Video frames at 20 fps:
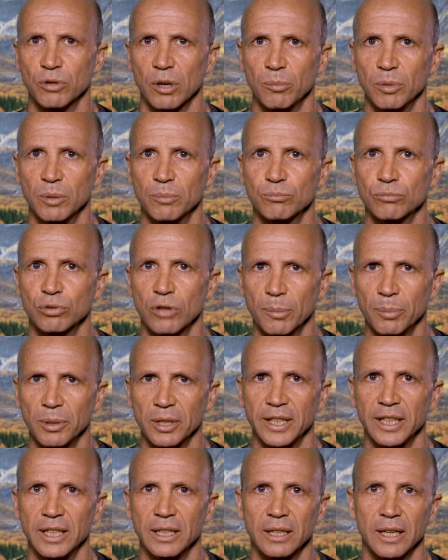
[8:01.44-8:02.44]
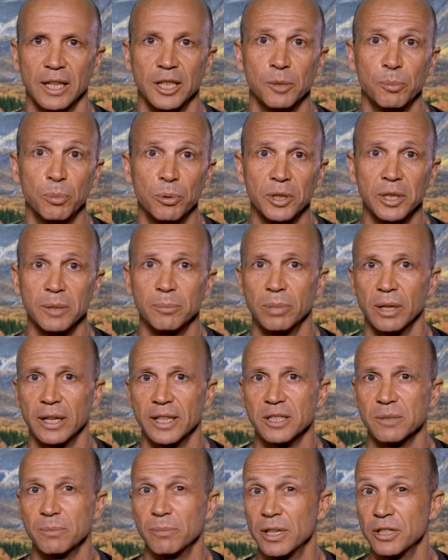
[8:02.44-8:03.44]
problem properly and to put in
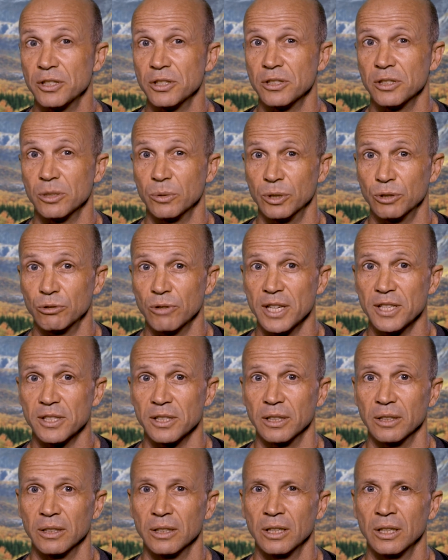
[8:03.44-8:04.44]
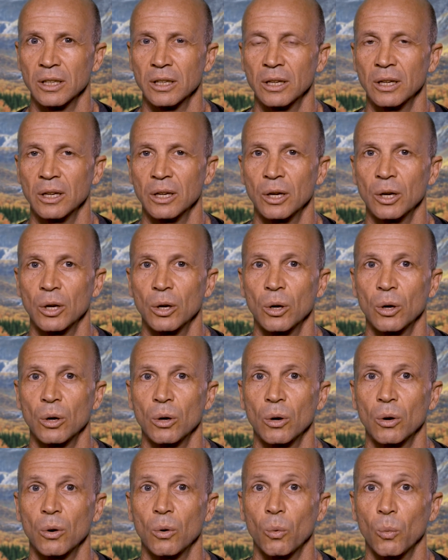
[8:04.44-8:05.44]
place measures to address it,
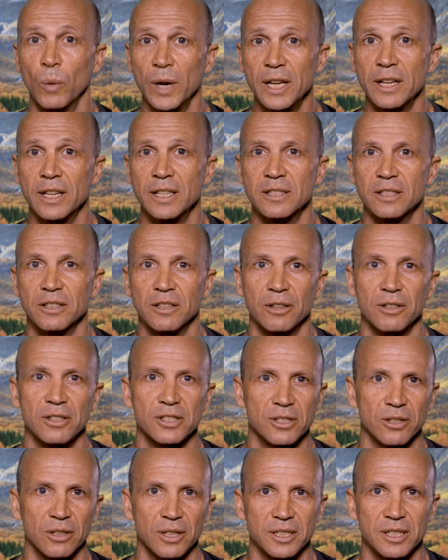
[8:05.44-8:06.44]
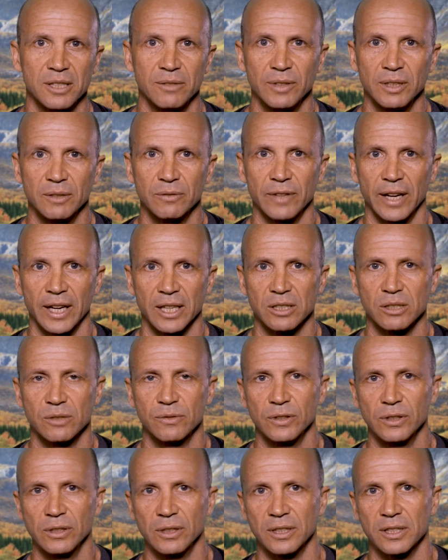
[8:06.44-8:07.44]
we need to know the scientific facts
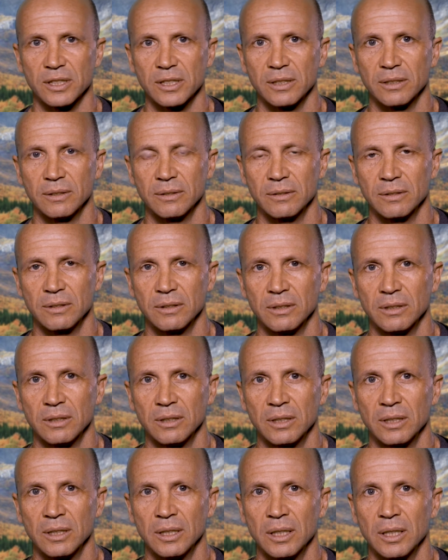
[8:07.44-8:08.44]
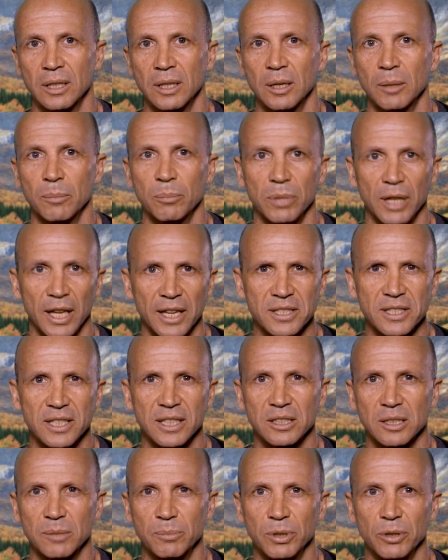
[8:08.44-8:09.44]
first.
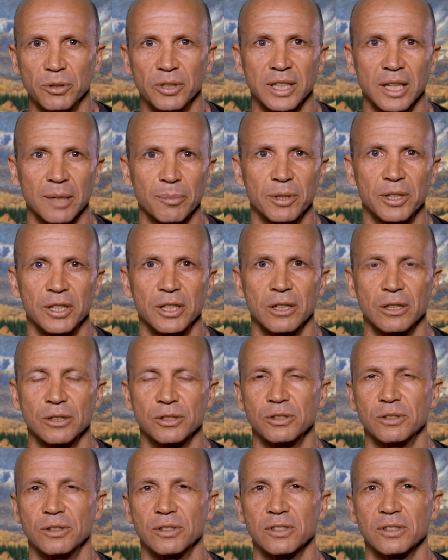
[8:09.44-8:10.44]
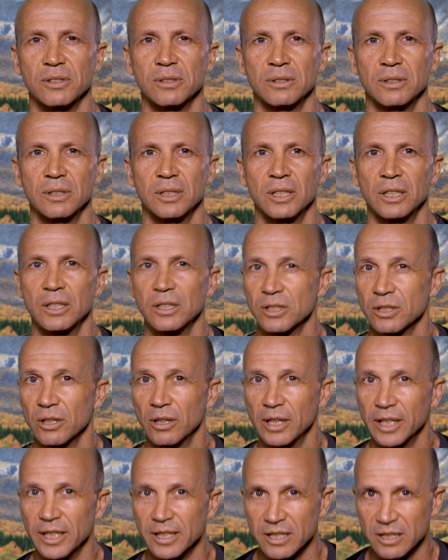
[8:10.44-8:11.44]
Plastics are building up in the oceans.
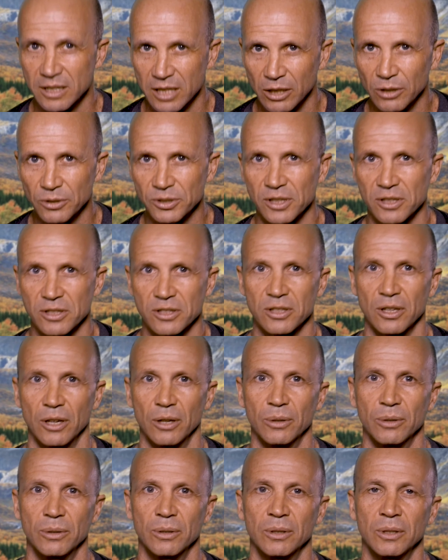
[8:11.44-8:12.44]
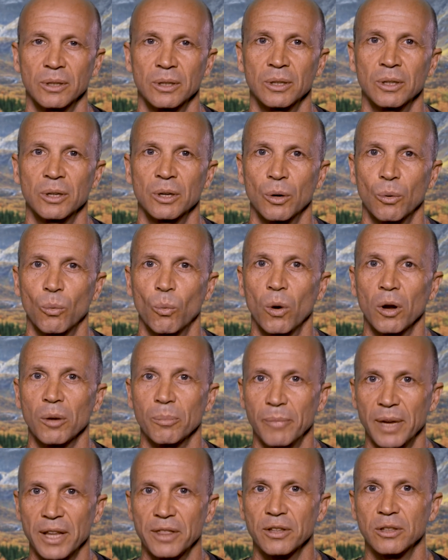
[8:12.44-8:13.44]
Science tells us so. What
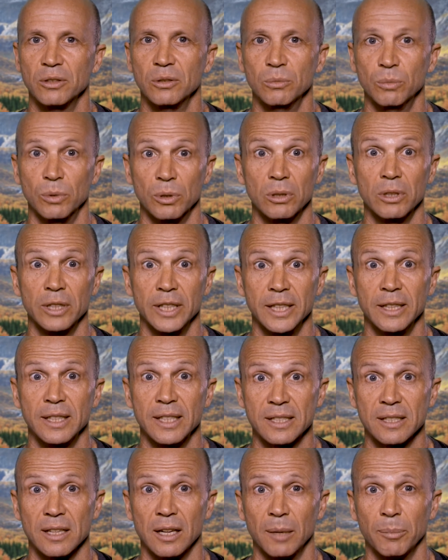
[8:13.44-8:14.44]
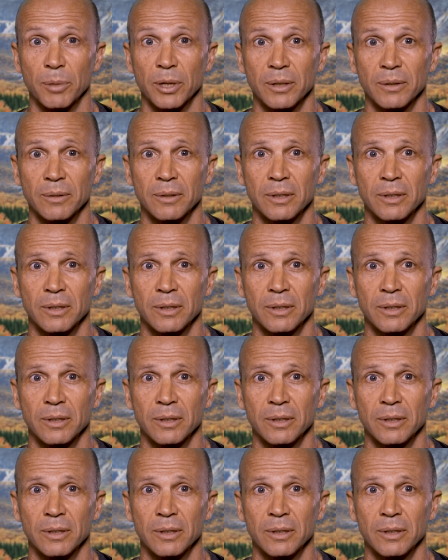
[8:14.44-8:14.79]
method will clean this up?